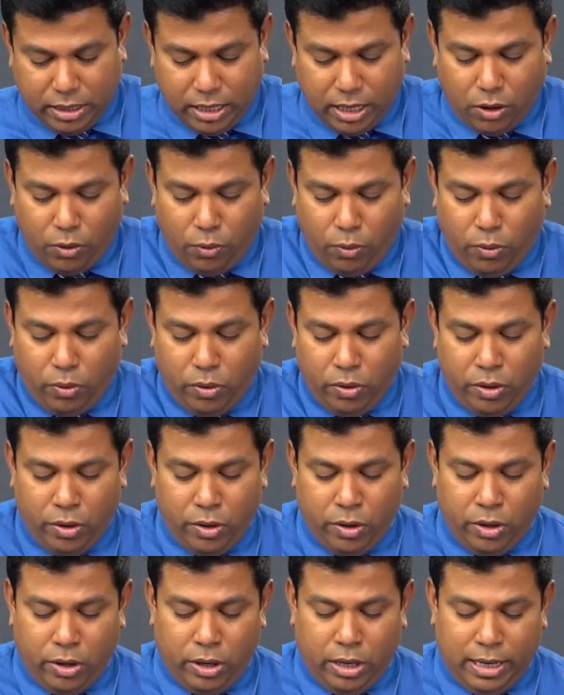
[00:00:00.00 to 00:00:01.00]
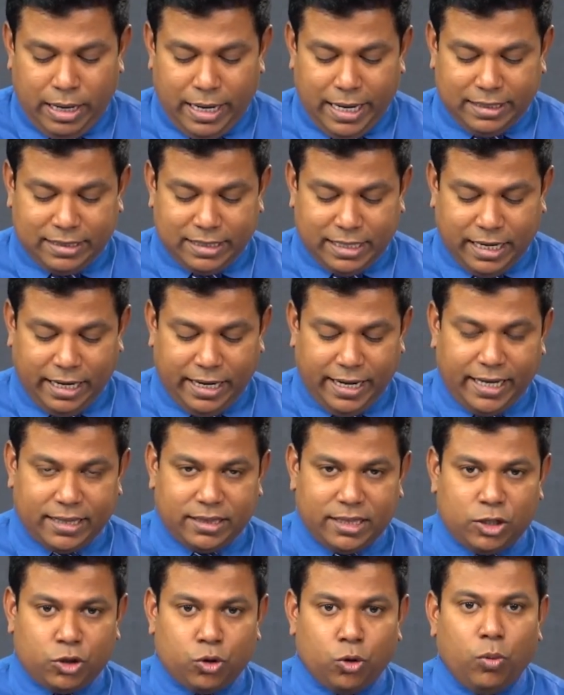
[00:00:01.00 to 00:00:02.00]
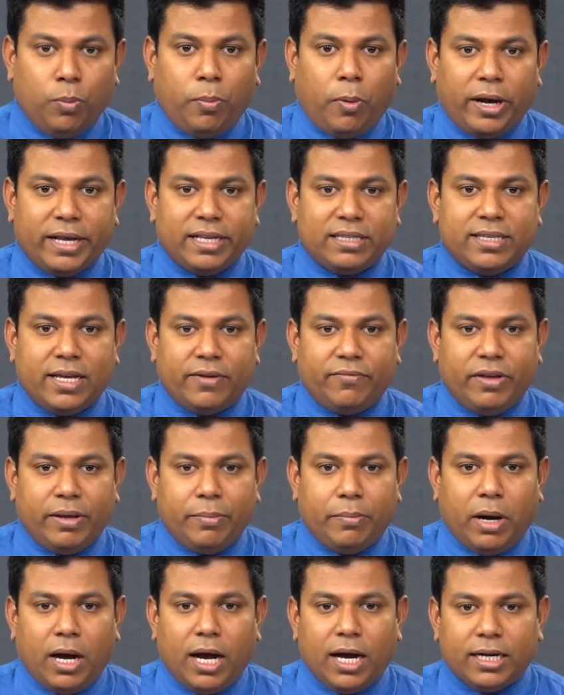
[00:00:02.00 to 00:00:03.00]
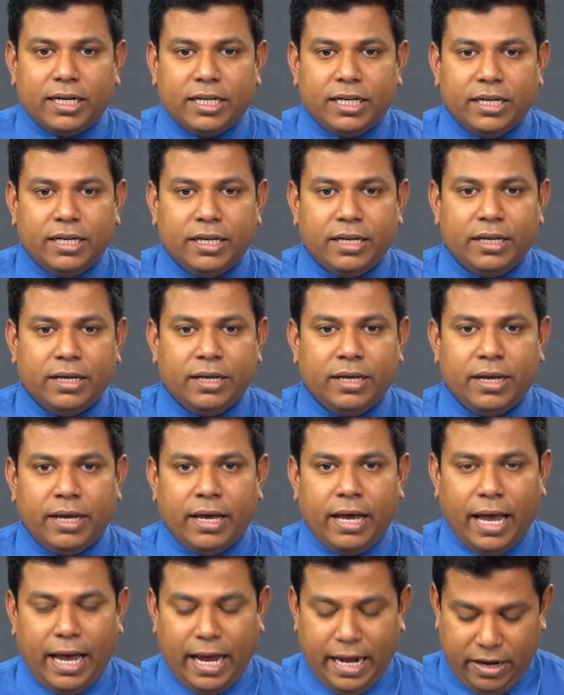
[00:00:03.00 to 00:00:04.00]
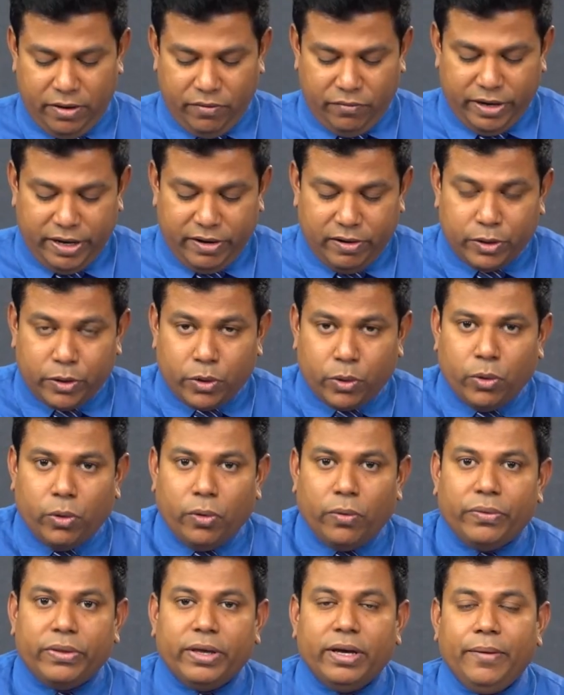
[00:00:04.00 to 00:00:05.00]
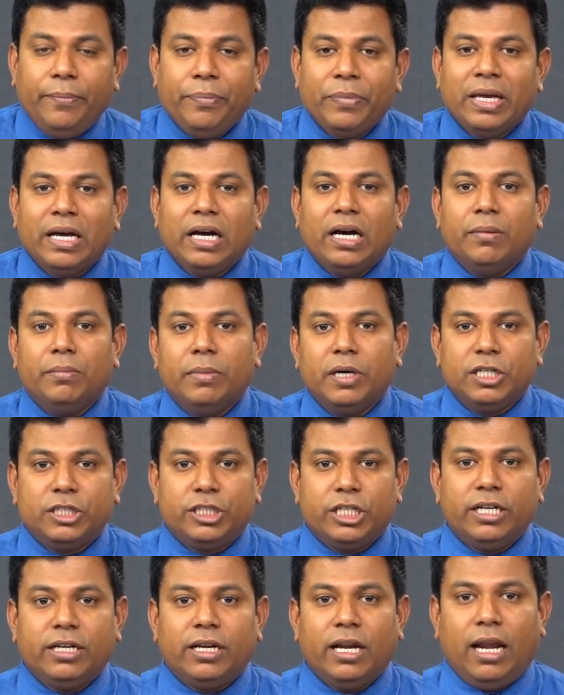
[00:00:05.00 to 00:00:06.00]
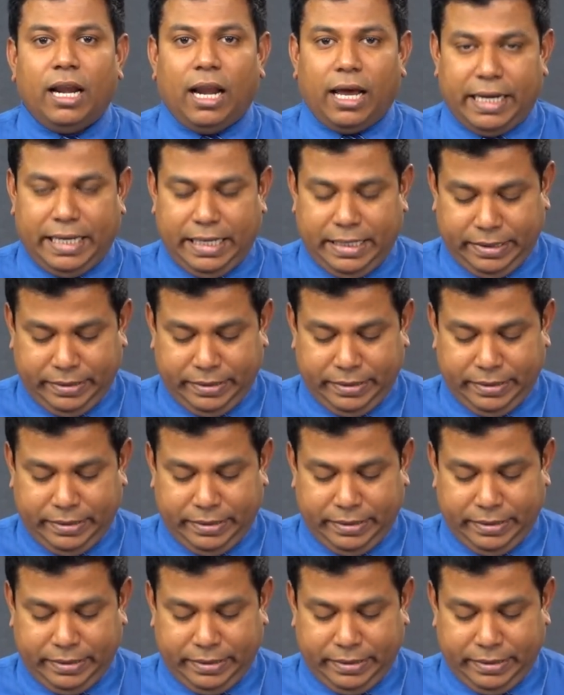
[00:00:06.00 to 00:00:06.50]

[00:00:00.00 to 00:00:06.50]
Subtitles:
Now, let us connect the two points that we marked and we will draw the emergent line.